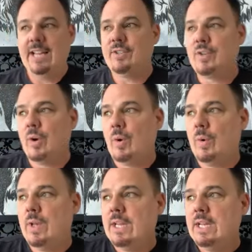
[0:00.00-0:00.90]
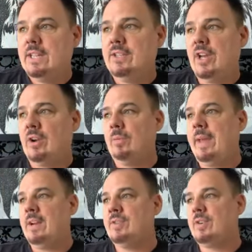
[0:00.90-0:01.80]
And so the general
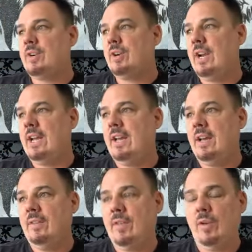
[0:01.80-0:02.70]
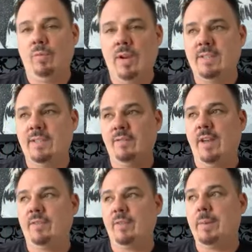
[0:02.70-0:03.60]
manager uh, who runs the
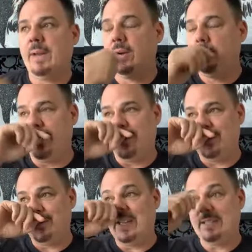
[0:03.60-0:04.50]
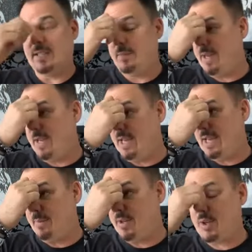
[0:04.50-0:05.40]
event for Peterbilt says to me,
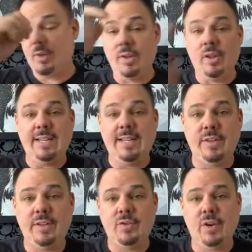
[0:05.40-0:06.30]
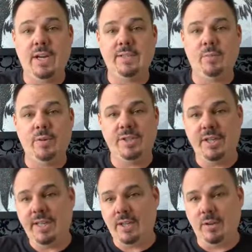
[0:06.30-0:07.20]
I'm going to turn the lights on these trucks. I want you
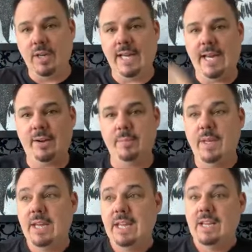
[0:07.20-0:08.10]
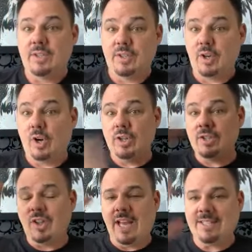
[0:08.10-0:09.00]
to take a look at them. So he turns the
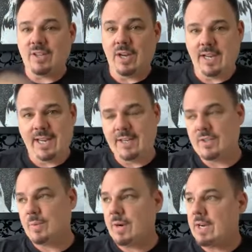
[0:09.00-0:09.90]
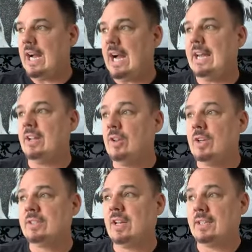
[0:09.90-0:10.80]
lights on, and I swear to God, it
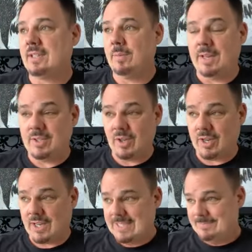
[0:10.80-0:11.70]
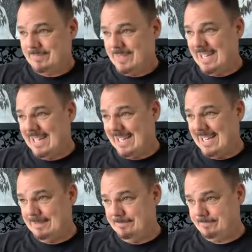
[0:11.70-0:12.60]
looks like somebody took like
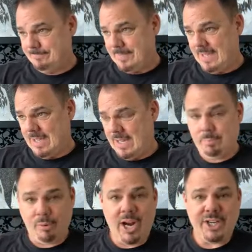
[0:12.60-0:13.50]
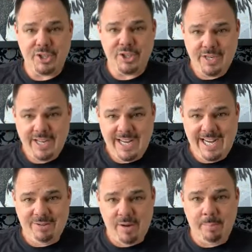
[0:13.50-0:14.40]
a, a, a brush
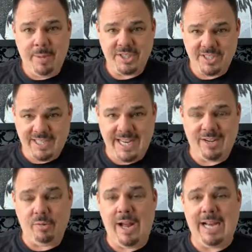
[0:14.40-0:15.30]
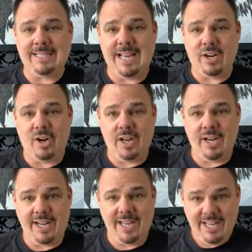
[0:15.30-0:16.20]
and a bunch of sand and rocks got caught
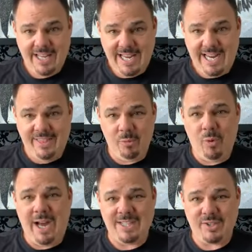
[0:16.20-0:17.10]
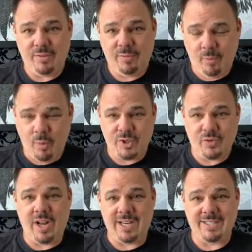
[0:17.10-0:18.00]
in it, and they washed four
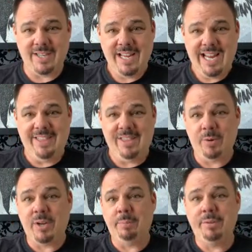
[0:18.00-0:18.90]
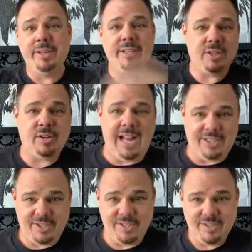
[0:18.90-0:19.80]
trucks, and they were completely
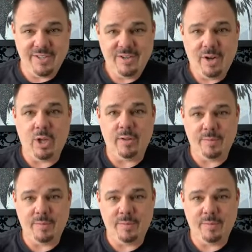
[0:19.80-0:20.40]
scratched, all